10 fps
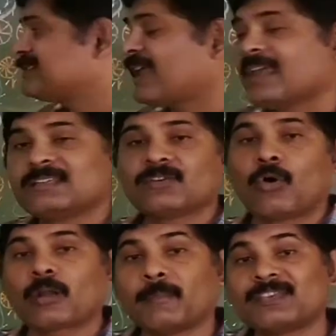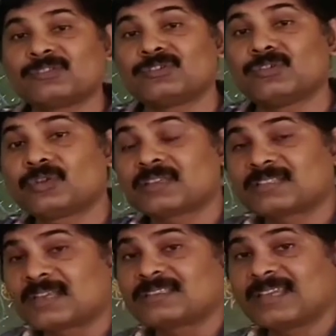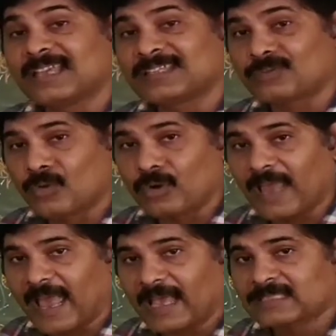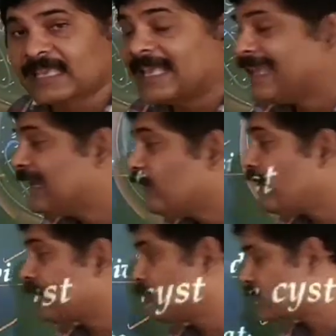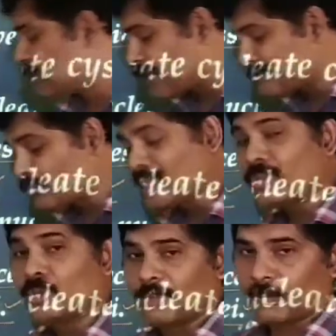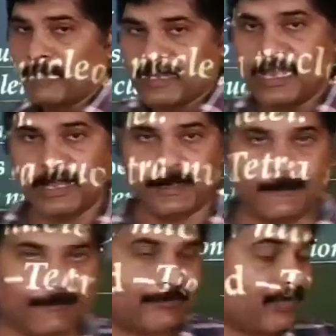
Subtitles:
stage or mature stage is known as infective stage to a human being.